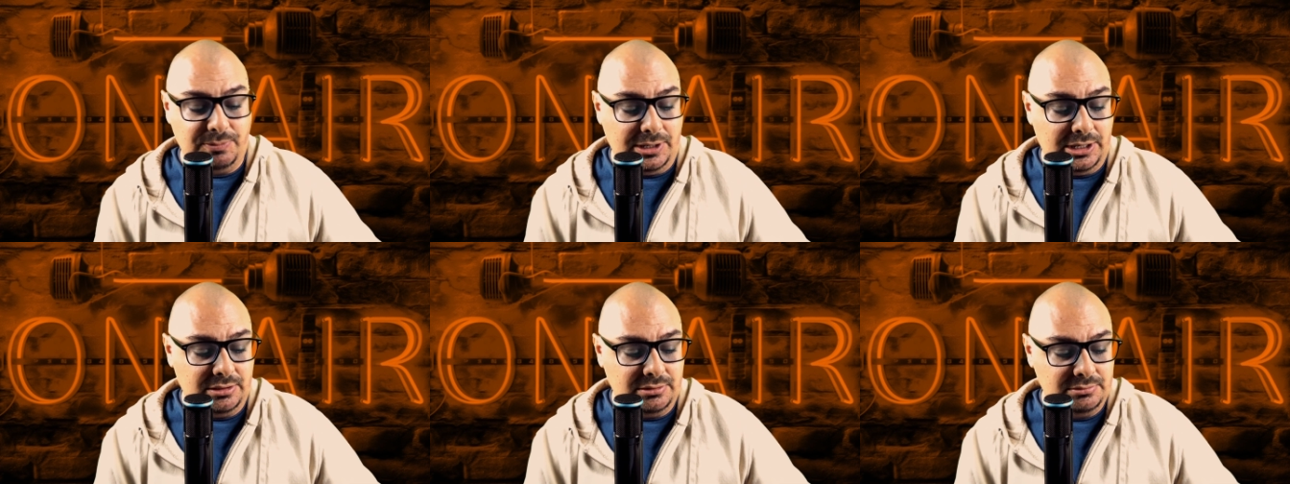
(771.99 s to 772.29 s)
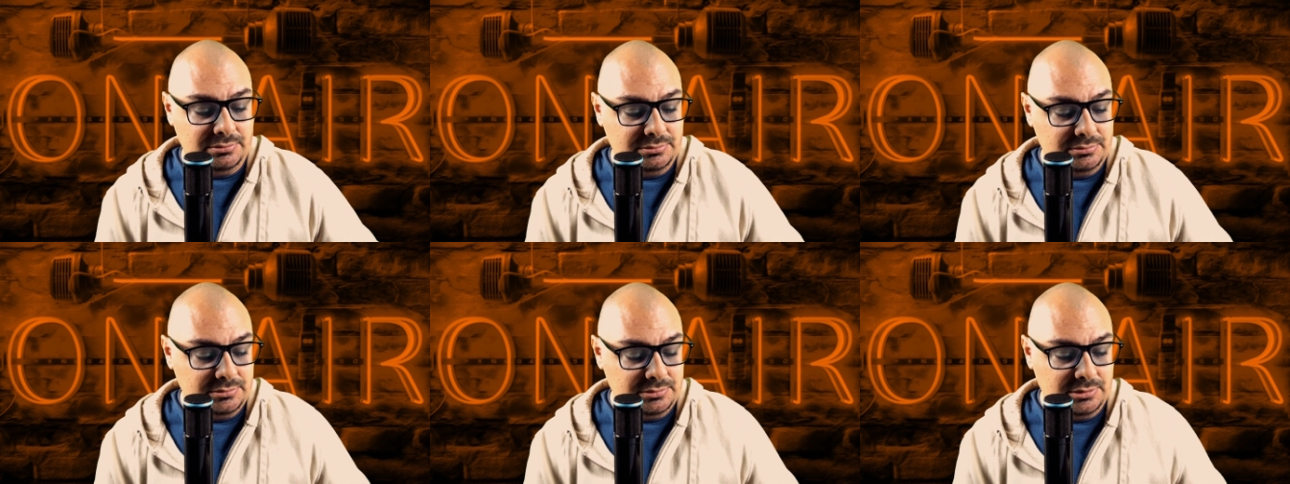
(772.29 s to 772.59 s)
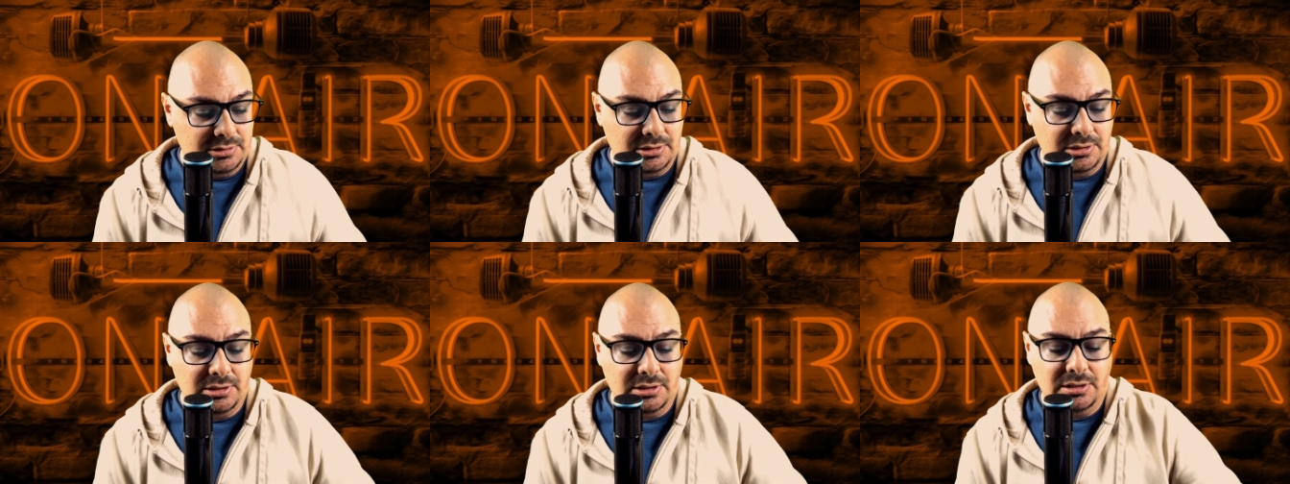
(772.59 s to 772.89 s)
man,
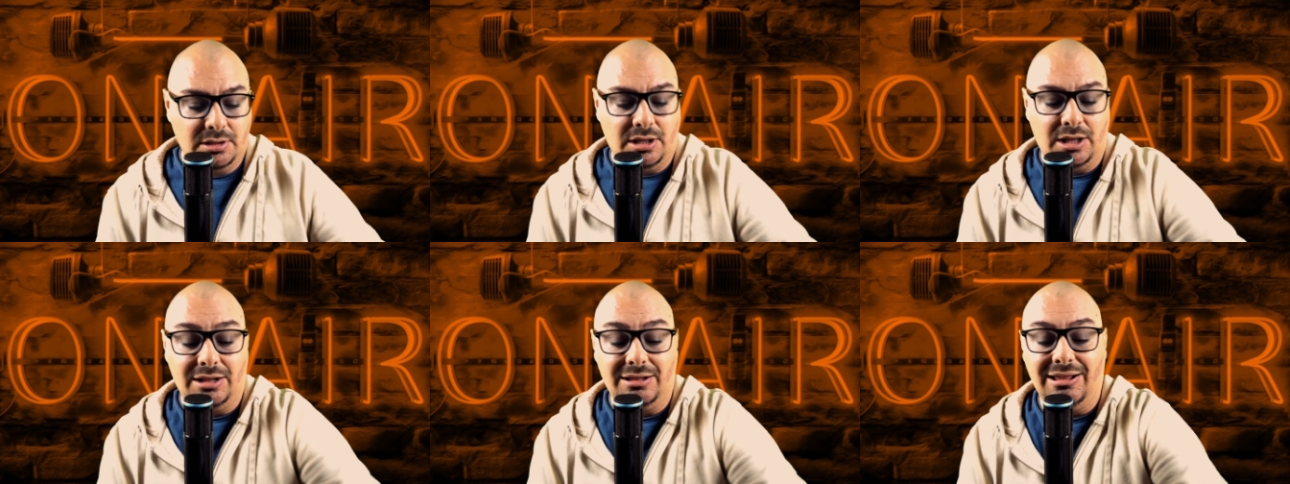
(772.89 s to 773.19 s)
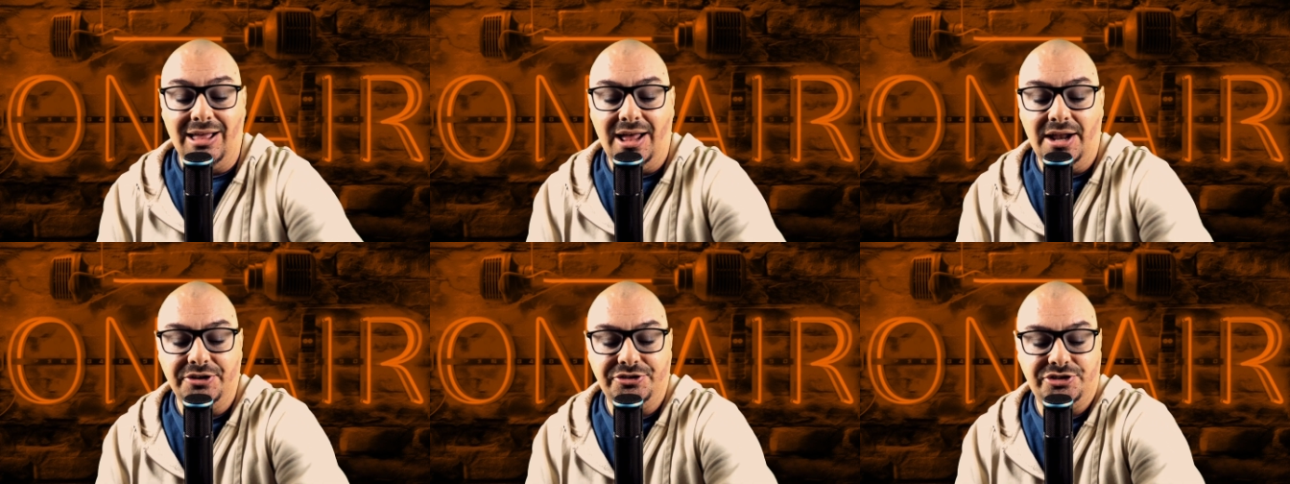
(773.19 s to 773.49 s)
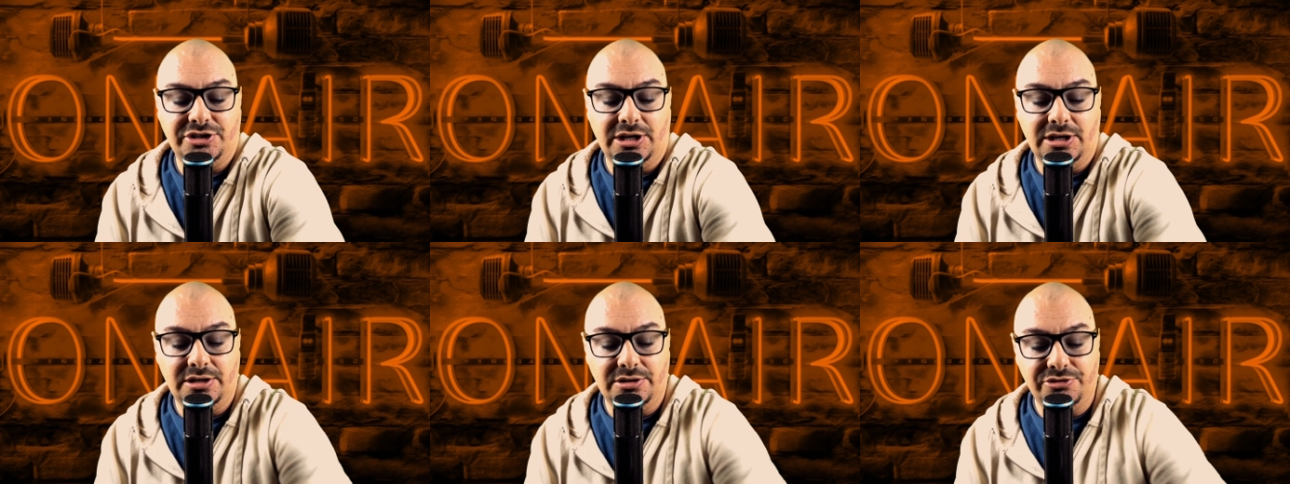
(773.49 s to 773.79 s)
a lot of
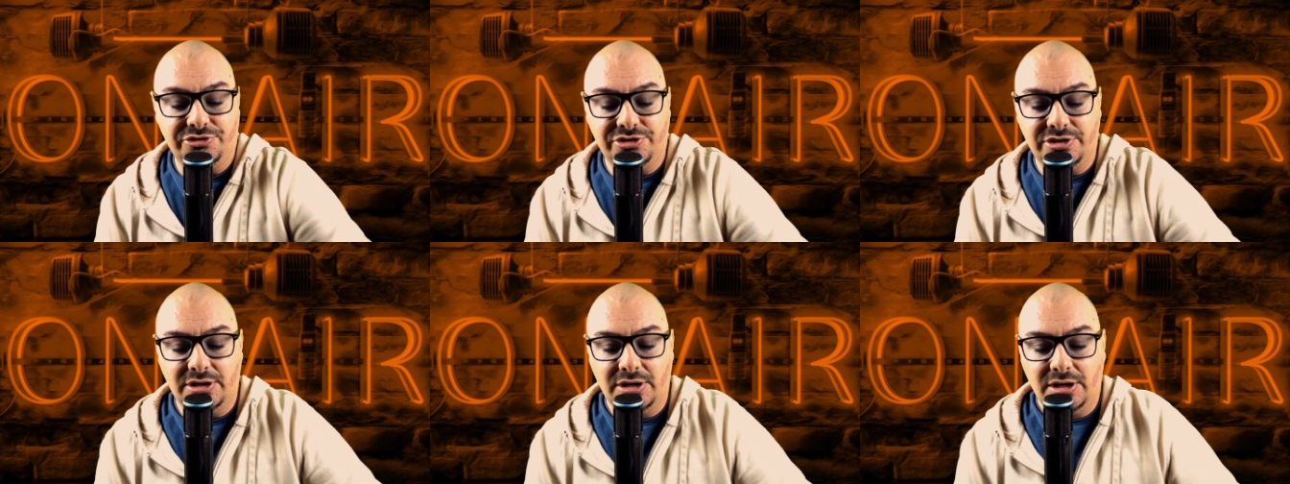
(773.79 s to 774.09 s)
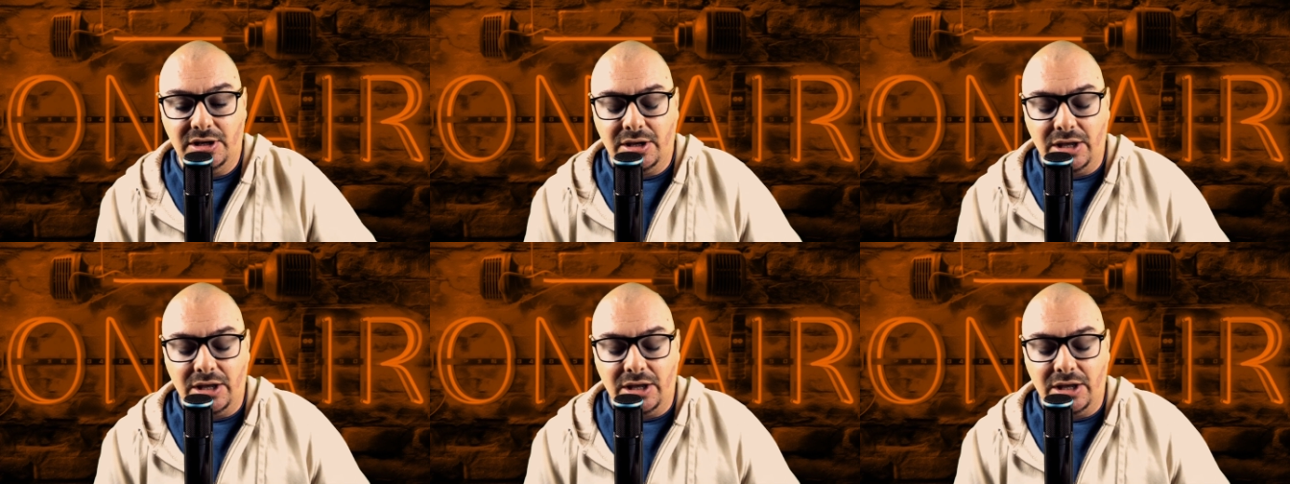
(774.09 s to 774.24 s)
change.